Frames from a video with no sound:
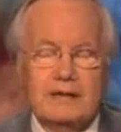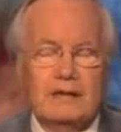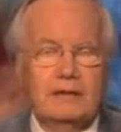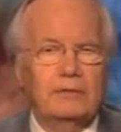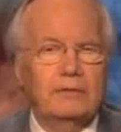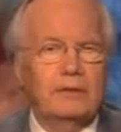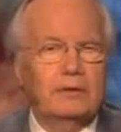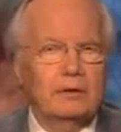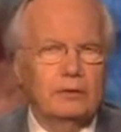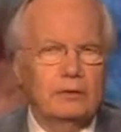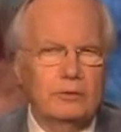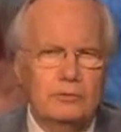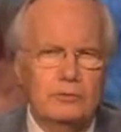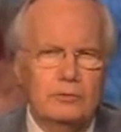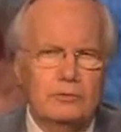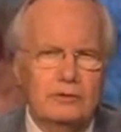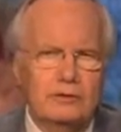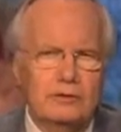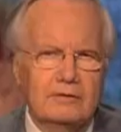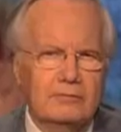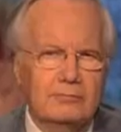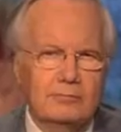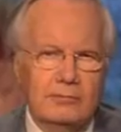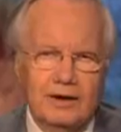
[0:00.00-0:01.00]
and the
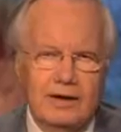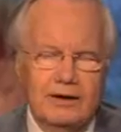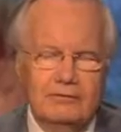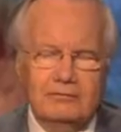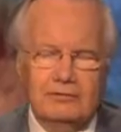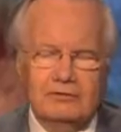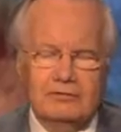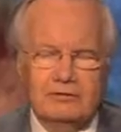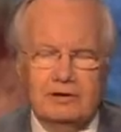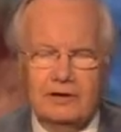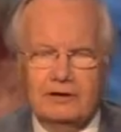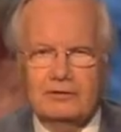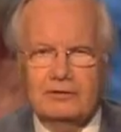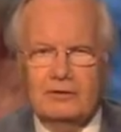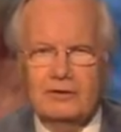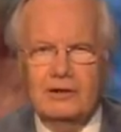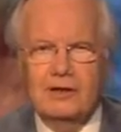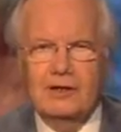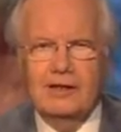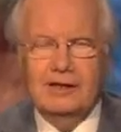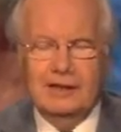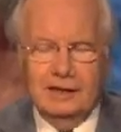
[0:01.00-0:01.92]
lucrative private sector